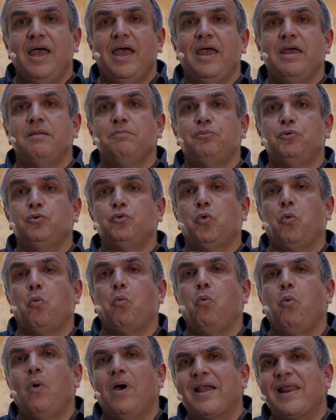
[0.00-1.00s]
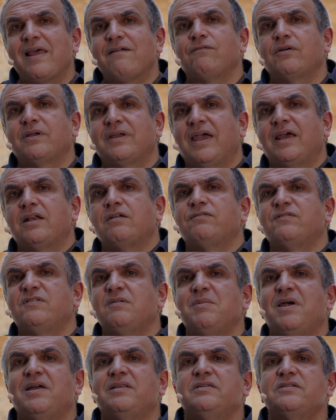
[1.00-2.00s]
and put whatever kind of
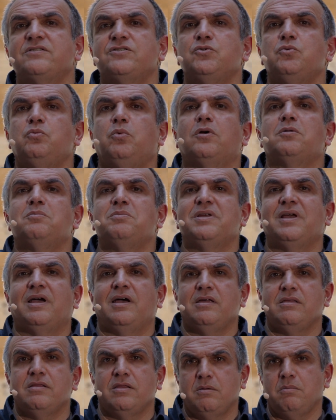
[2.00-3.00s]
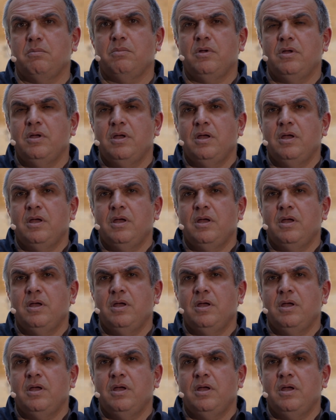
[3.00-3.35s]
semantics you want behind them.